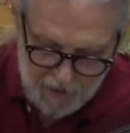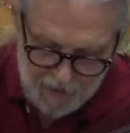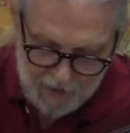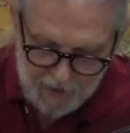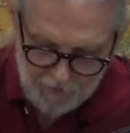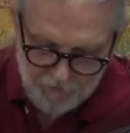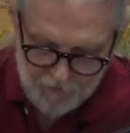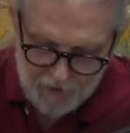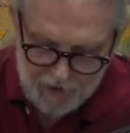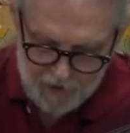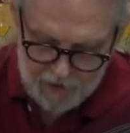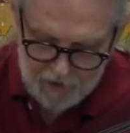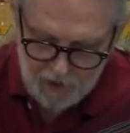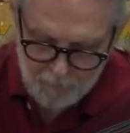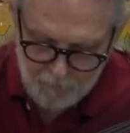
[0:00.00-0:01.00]
And
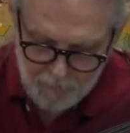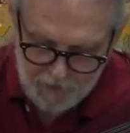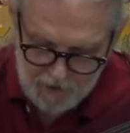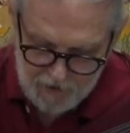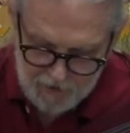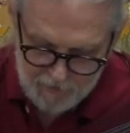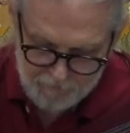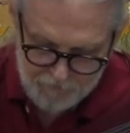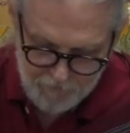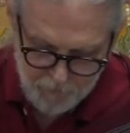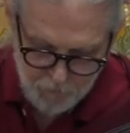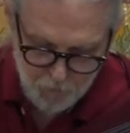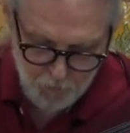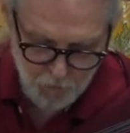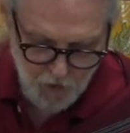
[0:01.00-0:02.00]
then above,
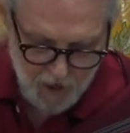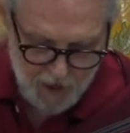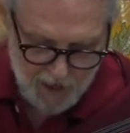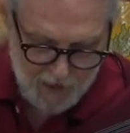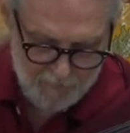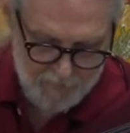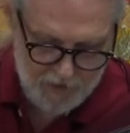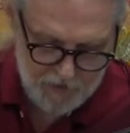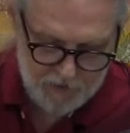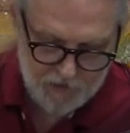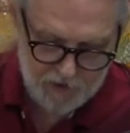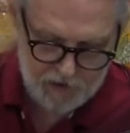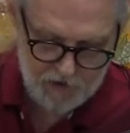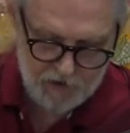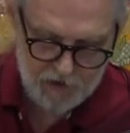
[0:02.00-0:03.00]
Ram, the
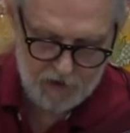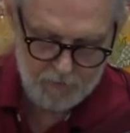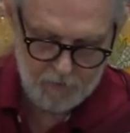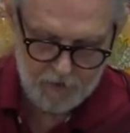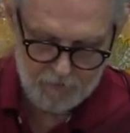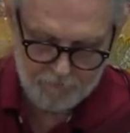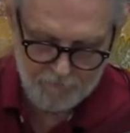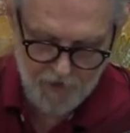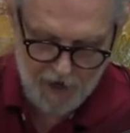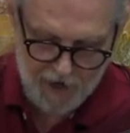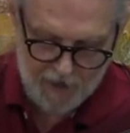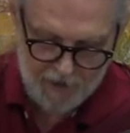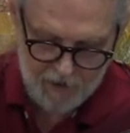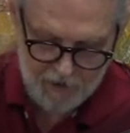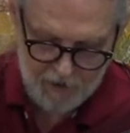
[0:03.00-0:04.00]
seed syllable of
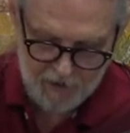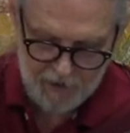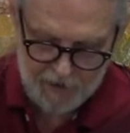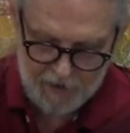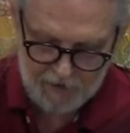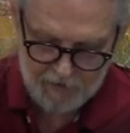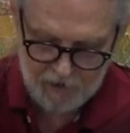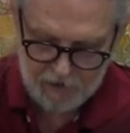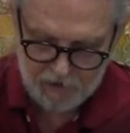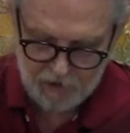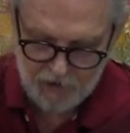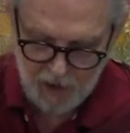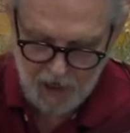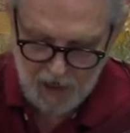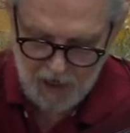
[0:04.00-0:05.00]
fire, and then
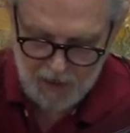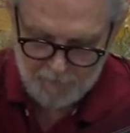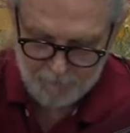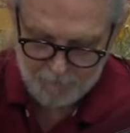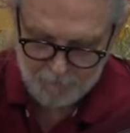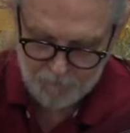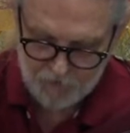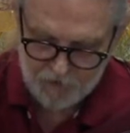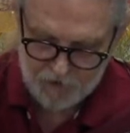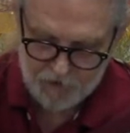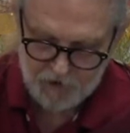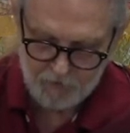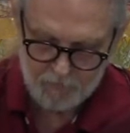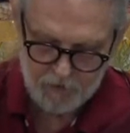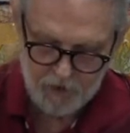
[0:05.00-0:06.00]
Yam, the
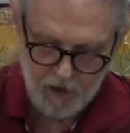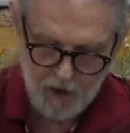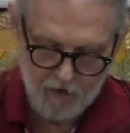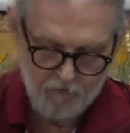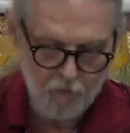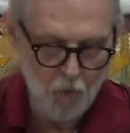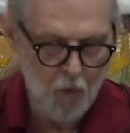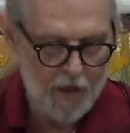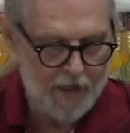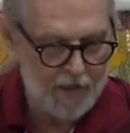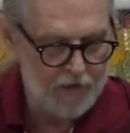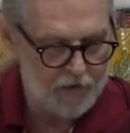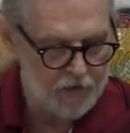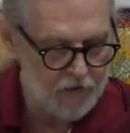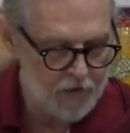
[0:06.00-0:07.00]
syllable of
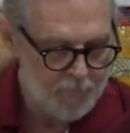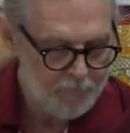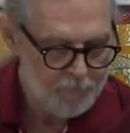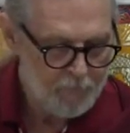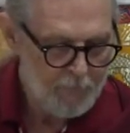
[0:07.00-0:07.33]
wind.